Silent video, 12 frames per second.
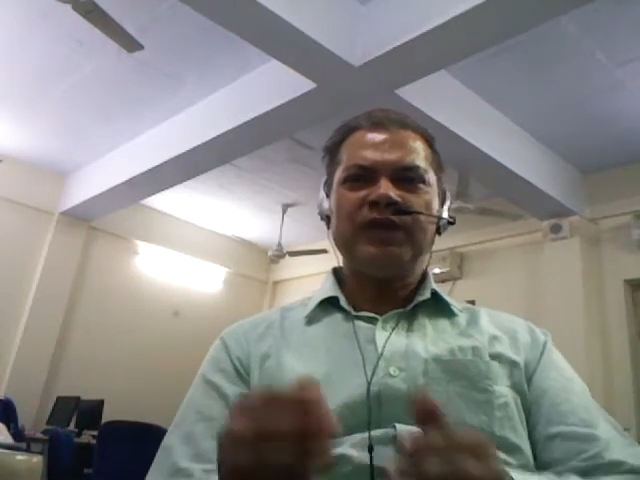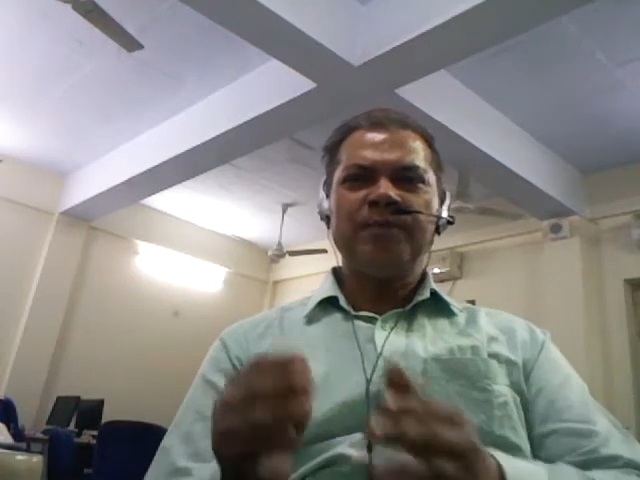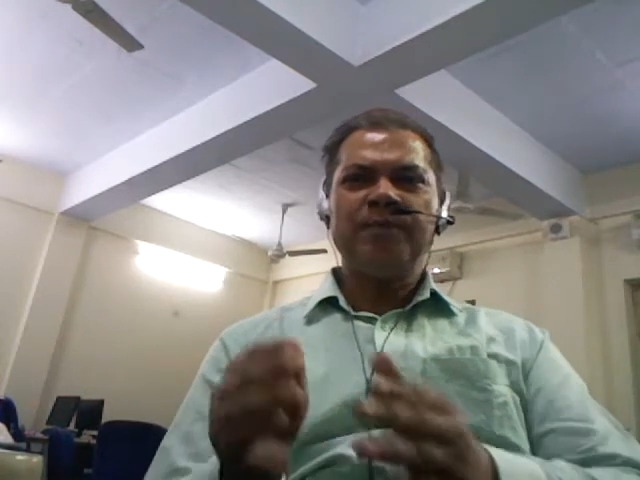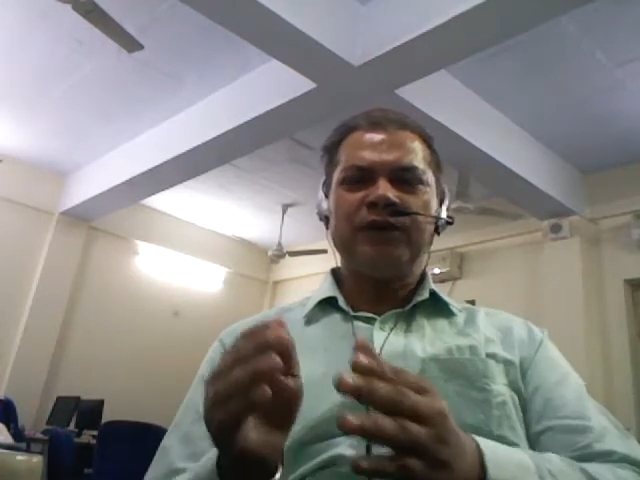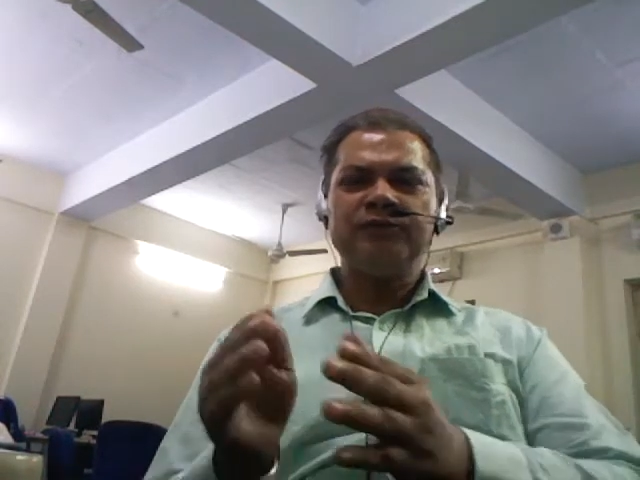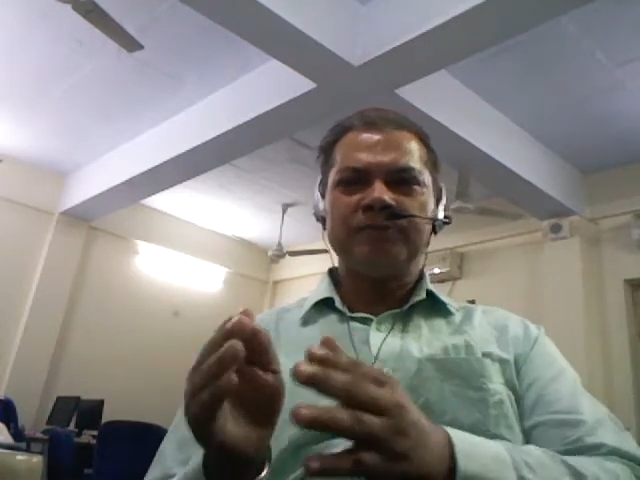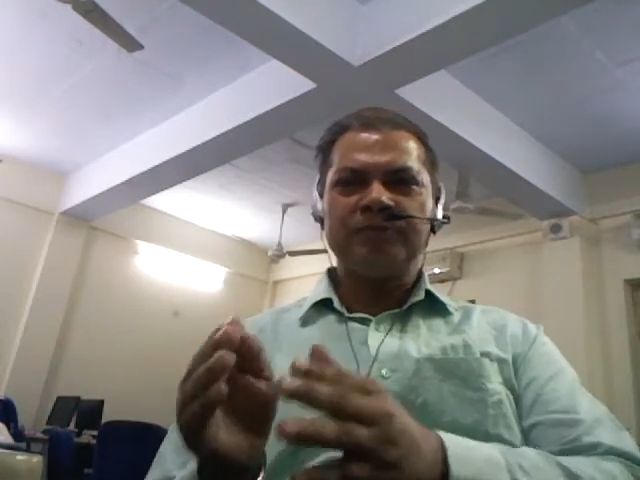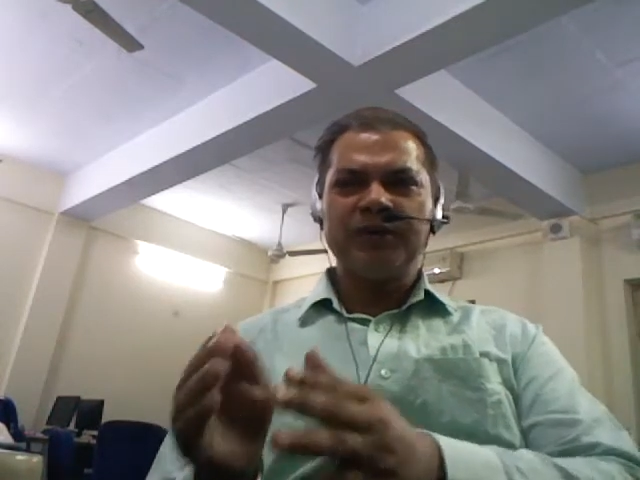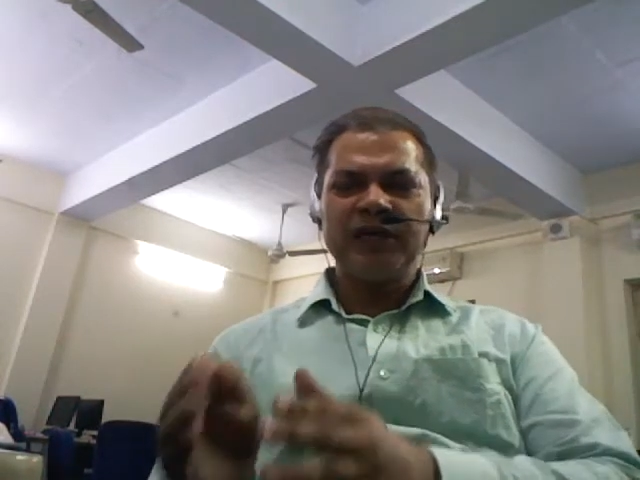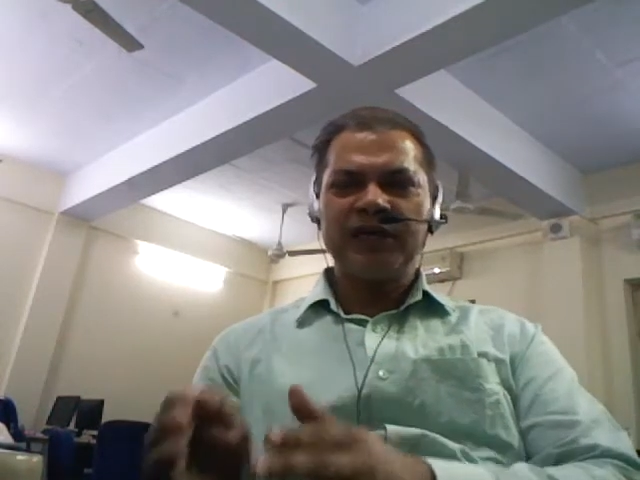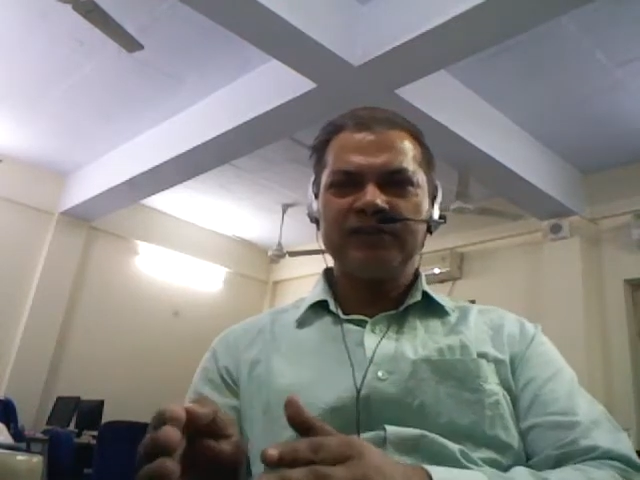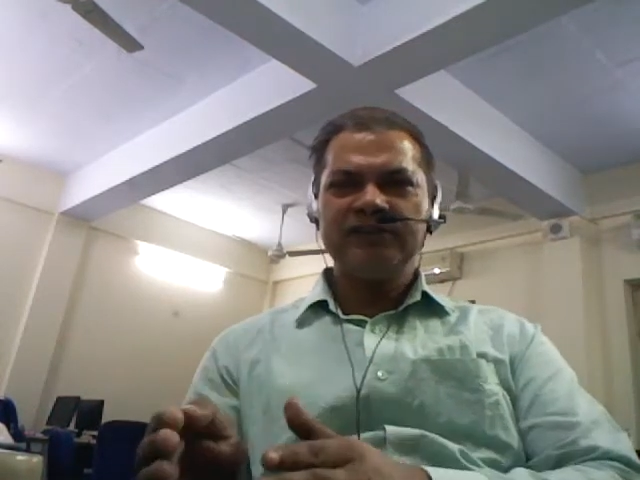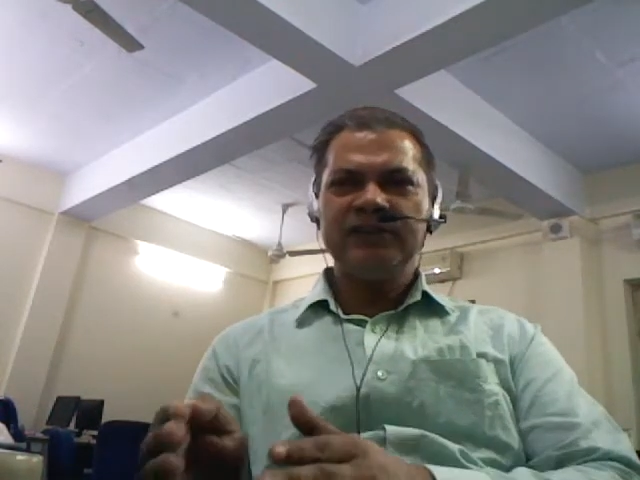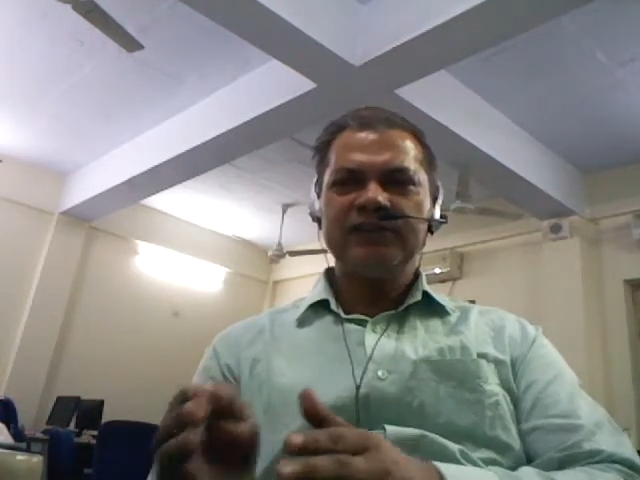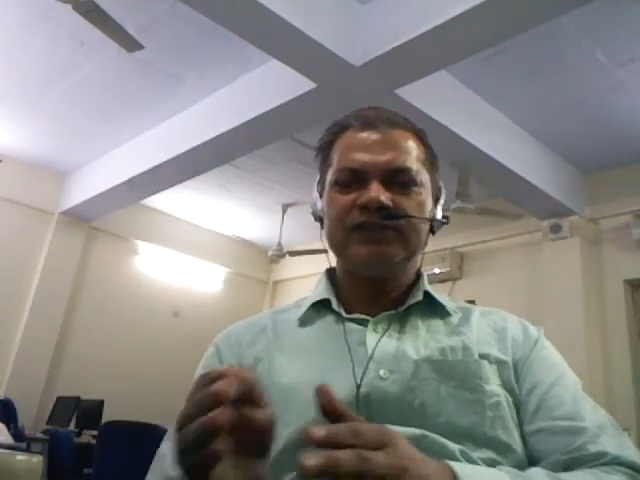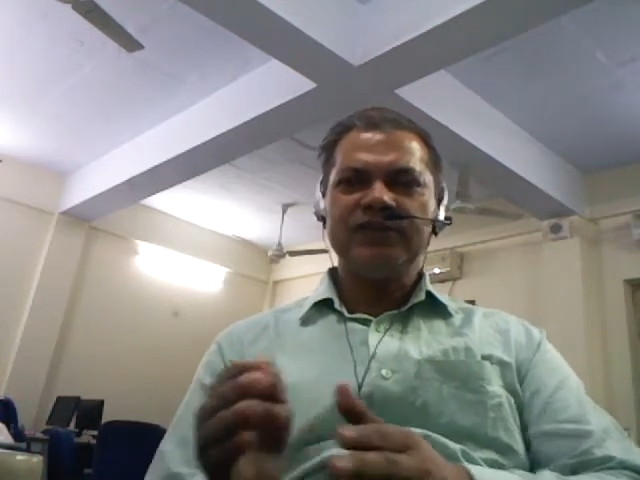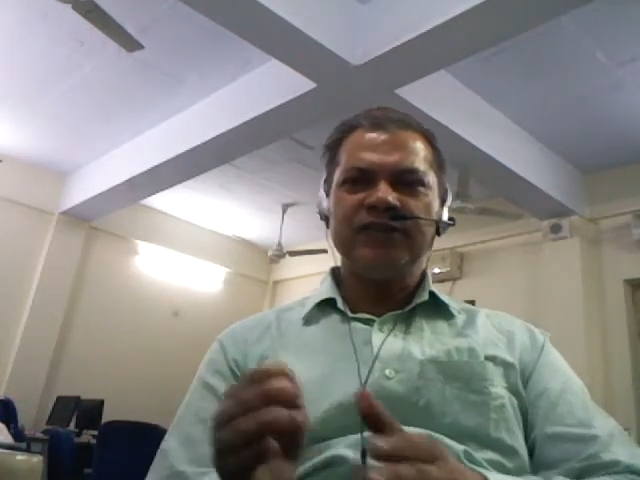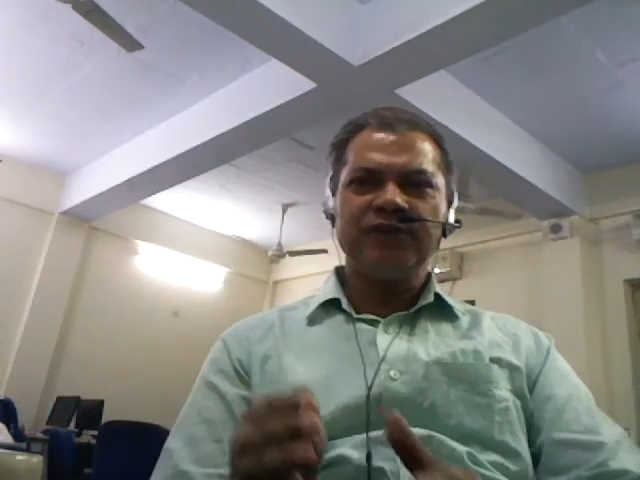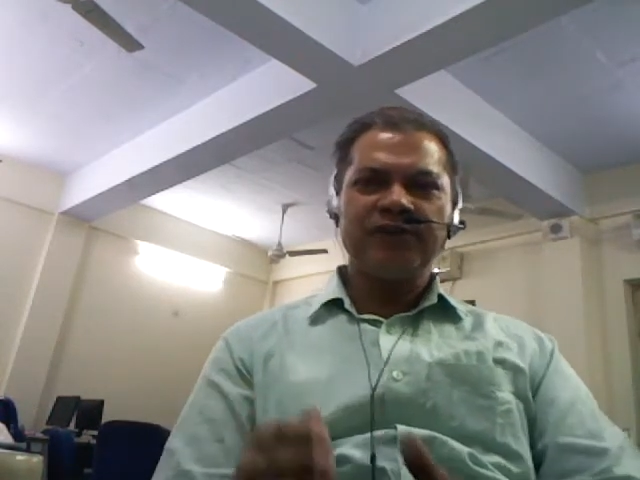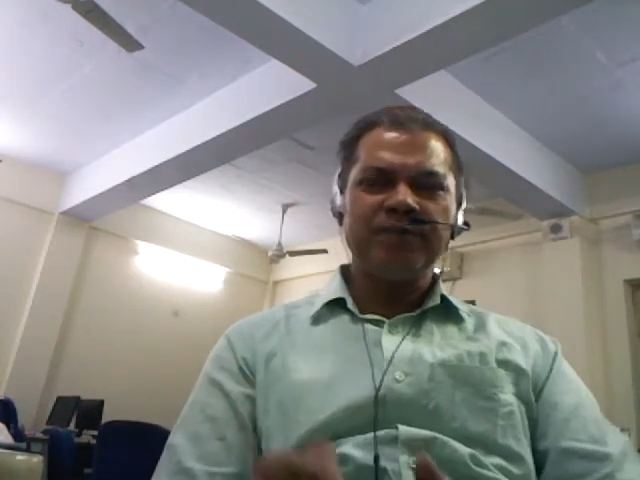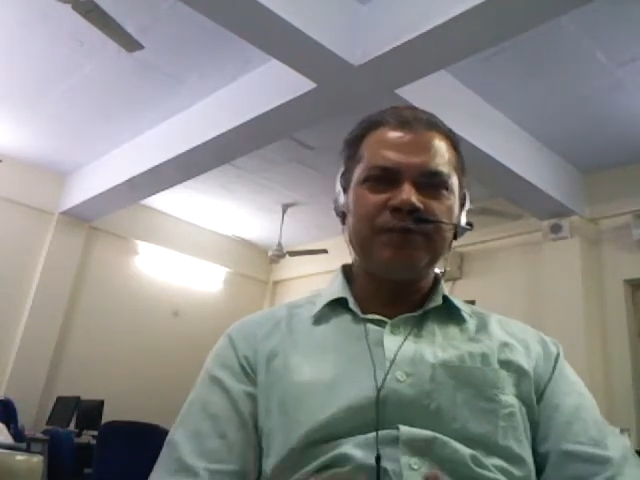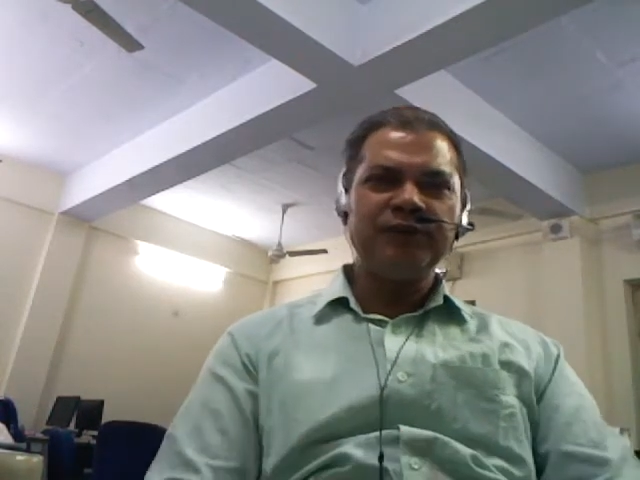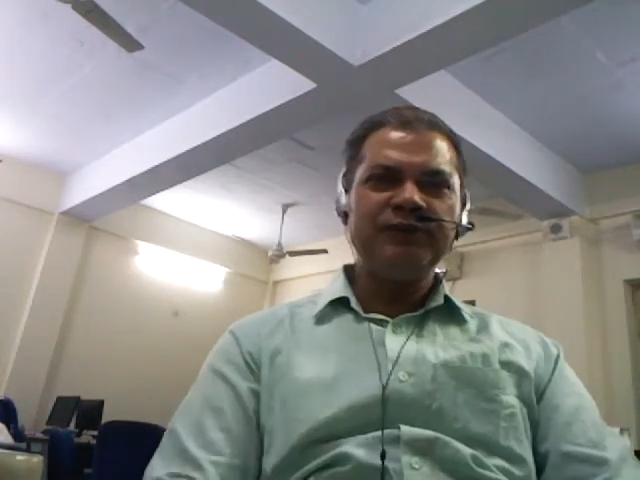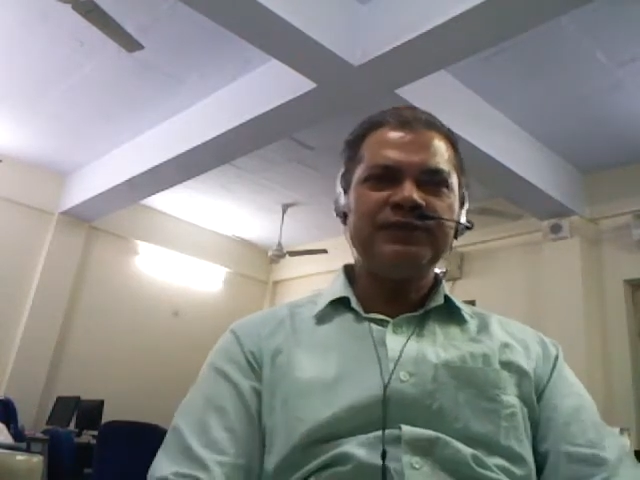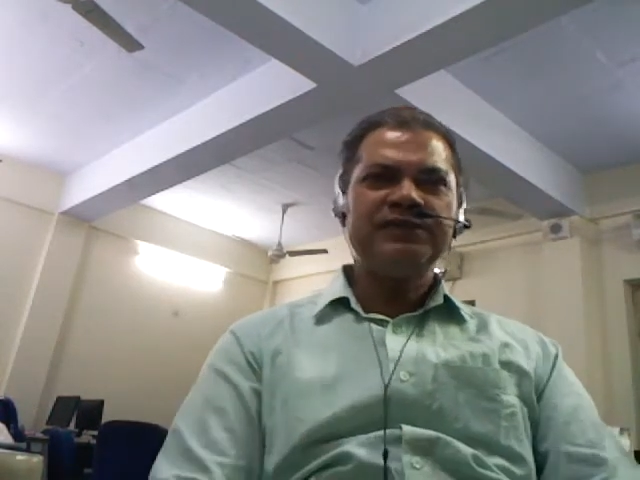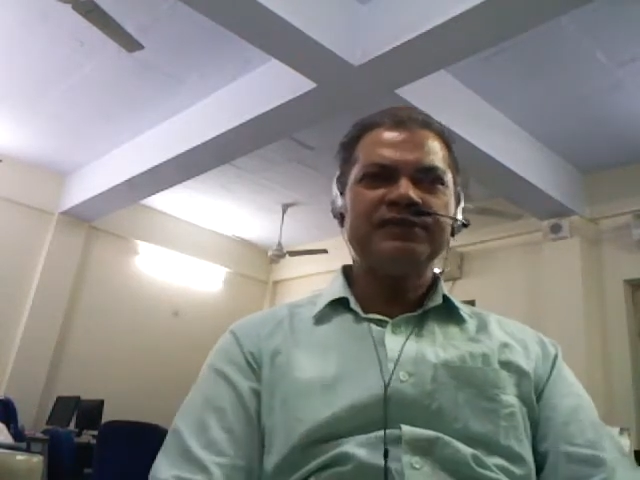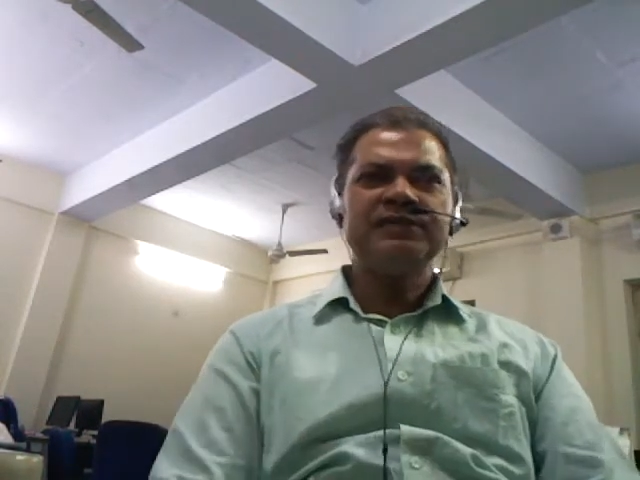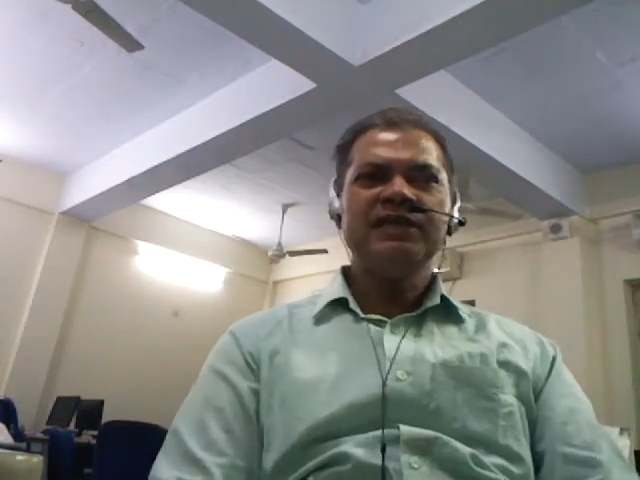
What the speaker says: about a particular things in your computers,